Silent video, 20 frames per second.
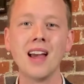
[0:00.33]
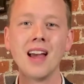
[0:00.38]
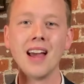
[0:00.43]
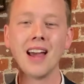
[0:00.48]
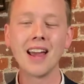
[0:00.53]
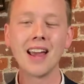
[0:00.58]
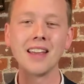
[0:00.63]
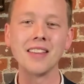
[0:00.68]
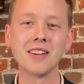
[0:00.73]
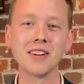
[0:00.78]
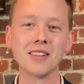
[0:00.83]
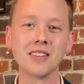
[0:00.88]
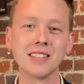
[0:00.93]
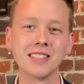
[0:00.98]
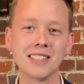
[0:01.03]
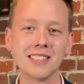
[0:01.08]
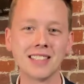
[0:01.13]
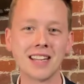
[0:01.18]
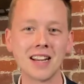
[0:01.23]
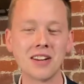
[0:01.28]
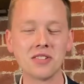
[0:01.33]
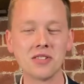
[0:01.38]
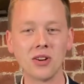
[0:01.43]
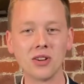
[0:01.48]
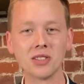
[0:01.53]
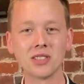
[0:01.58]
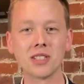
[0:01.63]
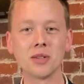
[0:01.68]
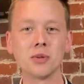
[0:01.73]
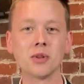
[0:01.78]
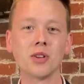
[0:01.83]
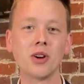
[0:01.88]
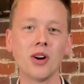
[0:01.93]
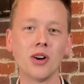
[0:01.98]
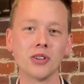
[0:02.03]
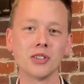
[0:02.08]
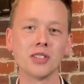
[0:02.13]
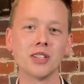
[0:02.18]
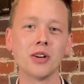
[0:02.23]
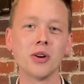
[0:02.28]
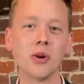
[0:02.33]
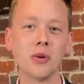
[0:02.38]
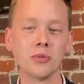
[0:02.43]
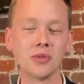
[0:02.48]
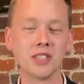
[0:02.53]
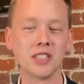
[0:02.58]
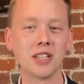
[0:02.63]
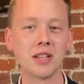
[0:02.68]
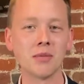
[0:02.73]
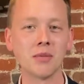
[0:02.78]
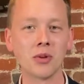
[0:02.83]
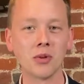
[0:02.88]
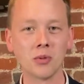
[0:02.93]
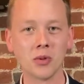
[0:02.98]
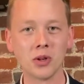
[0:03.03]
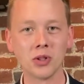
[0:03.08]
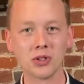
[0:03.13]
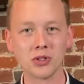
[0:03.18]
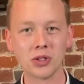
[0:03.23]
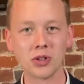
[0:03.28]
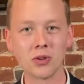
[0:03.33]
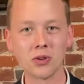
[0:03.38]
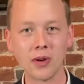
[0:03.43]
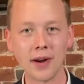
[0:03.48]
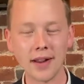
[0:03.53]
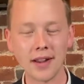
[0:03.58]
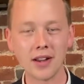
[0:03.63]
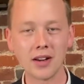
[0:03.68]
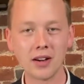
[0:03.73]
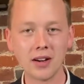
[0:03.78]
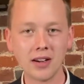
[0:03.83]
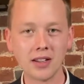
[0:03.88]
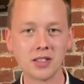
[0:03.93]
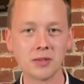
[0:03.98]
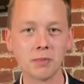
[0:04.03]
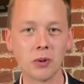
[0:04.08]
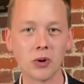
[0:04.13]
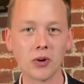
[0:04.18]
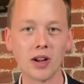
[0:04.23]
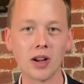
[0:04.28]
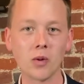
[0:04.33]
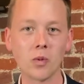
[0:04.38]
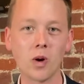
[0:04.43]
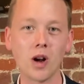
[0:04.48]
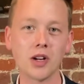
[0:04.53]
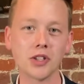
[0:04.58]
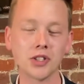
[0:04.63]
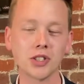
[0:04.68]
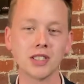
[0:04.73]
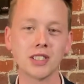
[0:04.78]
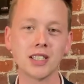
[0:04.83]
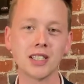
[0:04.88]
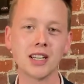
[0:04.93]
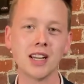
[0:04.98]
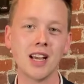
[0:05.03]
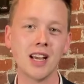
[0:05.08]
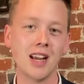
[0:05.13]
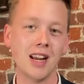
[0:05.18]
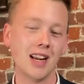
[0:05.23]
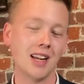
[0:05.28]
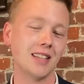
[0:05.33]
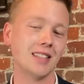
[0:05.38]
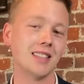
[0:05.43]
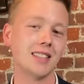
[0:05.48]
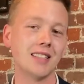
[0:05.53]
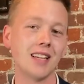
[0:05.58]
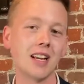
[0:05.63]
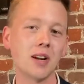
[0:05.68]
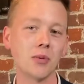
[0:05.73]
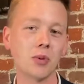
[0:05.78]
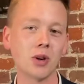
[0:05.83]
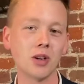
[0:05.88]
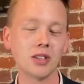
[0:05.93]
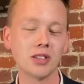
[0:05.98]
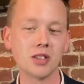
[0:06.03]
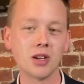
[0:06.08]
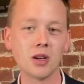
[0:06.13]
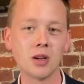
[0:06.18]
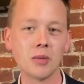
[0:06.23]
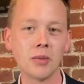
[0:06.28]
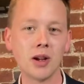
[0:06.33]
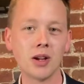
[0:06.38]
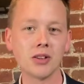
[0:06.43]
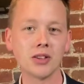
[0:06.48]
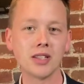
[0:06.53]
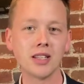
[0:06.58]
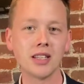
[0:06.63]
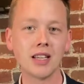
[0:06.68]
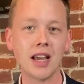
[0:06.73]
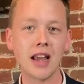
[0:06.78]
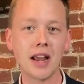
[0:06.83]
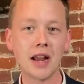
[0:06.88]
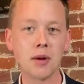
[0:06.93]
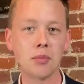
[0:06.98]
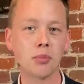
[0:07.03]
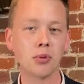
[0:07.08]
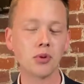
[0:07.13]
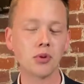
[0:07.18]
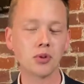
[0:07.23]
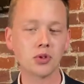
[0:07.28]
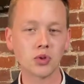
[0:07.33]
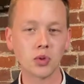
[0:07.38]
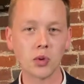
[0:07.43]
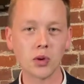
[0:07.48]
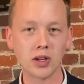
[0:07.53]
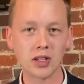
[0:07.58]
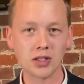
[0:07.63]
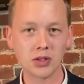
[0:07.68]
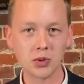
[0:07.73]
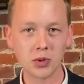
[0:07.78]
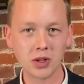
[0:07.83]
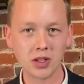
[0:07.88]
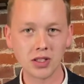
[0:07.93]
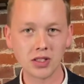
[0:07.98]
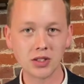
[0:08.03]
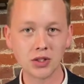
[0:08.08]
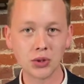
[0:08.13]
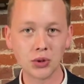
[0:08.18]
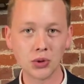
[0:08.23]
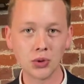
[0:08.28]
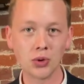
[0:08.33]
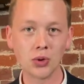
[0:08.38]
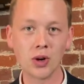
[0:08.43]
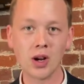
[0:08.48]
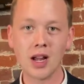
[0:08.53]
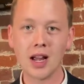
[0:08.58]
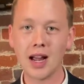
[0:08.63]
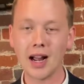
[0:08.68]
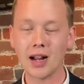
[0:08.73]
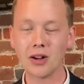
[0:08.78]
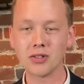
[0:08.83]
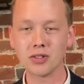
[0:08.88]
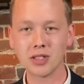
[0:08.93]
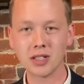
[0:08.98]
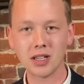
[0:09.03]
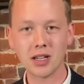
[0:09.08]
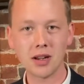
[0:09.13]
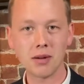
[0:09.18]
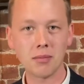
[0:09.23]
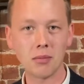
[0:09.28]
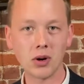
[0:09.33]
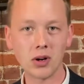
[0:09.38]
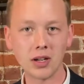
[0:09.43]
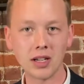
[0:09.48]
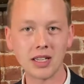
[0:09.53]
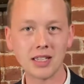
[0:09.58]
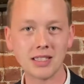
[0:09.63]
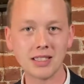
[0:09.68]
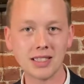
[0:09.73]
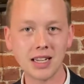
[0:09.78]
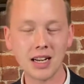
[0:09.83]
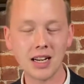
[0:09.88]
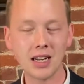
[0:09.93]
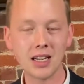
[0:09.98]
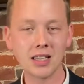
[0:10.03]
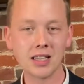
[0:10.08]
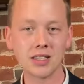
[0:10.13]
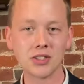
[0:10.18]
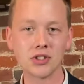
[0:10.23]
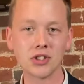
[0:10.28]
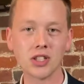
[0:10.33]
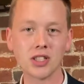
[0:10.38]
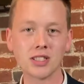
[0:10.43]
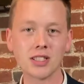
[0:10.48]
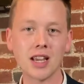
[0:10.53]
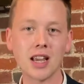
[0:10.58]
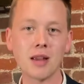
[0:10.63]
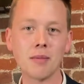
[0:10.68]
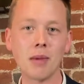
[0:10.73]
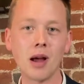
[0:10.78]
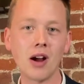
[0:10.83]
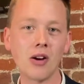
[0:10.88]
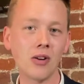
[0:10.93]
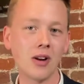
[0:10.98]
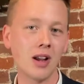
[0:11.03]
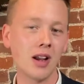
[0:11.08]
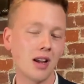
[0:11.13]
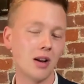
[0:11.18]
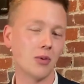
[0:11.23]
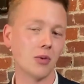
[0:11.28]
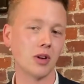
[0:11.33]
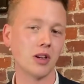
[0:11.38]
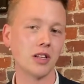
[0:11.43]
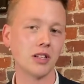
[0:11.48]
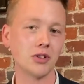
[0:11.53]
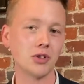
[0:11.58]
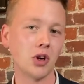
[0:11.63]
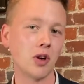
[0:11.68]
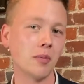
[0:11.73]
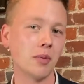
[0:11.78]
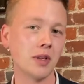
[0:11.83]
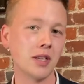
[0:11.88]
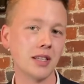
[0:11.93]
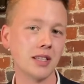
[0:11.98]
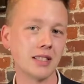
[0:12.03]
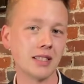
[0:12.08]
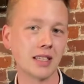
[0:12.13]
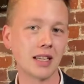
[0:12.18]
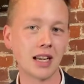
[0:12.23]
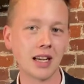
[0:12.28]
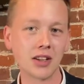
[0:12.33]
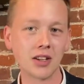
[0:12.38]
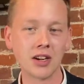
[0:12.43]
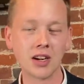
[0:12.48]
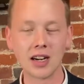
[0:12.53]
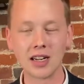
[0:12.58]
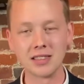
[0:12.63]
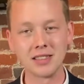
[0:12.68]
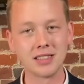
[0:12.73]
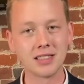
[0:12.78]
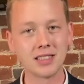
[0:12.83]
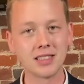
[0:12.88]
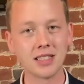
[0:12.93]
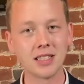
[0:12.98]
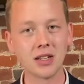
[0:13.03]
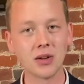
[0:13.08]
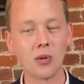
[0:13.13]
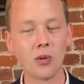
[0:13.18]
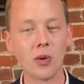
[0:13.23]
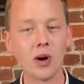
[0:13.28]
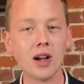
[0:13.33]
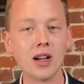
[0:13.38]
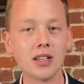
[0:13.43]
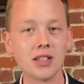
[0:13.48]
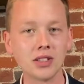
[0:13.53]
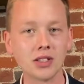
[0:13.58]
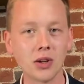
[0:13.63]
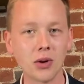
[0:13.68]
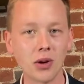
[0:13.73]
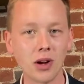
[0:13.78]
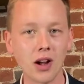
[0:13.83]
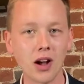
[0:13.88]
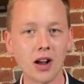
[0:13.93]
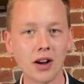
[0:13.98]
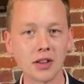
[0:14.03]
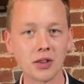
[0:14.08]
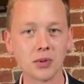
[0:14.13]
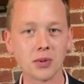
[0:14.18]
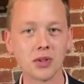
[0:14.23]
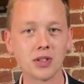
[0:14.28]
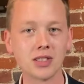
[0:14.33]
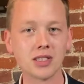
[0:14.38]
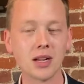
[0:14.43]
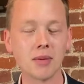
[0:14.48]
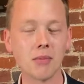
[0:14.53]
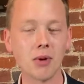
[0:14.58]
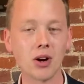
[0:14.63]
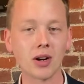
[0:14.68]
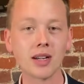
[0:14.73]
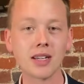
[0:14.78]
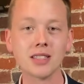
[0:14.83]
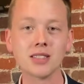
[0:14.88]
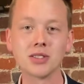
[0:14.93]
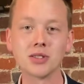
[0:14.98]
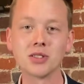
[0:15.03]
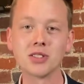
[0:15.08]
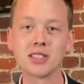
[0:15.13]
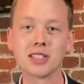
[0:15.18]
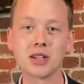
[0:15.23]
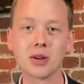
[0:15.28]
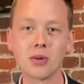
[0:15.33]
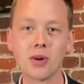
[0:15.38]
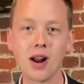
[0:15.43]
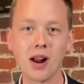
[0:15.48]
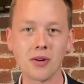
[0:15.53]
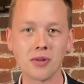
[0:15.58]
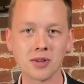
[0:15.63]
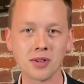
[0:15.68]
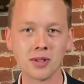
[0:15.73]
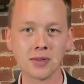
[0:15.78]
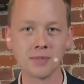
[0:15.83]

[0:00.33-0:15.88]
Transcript: Hey there, this is Hayden Halstead with the Halstead Home Team, realtor right here in Spokane, Washington. And today we're going to talk about the April 2022 housing market data that just came out. We're going to interpret it together and see what is going on in the real estate market, so stick around.